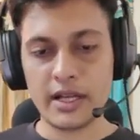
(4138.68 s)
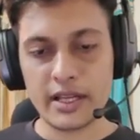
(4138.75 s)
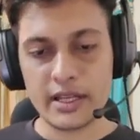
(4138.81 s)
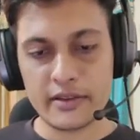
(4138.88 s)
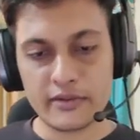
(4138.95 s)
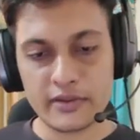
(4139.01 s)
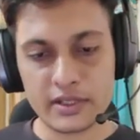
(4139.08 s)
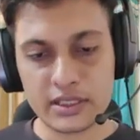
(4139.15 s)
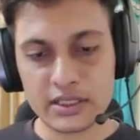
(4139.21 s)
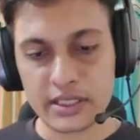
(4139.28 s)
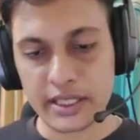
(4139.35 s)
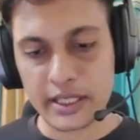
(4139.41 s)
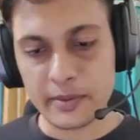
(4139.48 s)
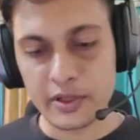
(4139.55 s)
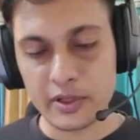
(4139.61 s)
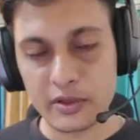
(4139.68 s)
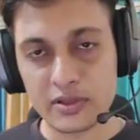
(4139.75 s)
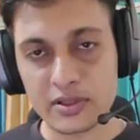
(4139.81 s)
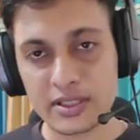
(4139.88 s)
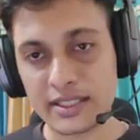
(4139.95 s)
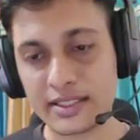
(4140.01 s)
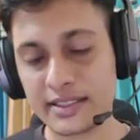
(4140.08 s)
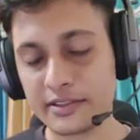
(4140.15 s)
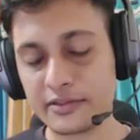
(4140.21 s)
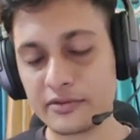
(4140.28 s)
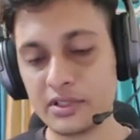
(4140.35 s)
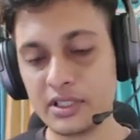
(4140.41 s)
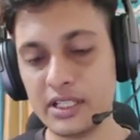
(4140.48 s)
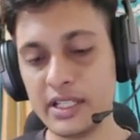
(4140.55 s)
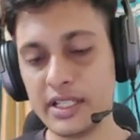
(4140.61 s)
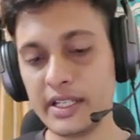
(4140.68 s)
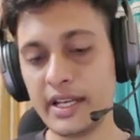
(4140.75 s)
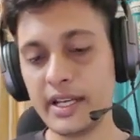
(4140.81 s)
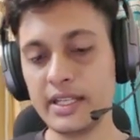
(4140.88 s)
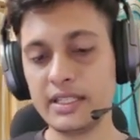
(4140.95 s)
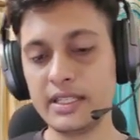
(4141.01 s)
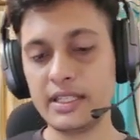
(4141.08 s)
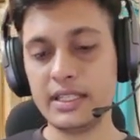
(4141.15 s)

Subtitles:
I was able to successfully create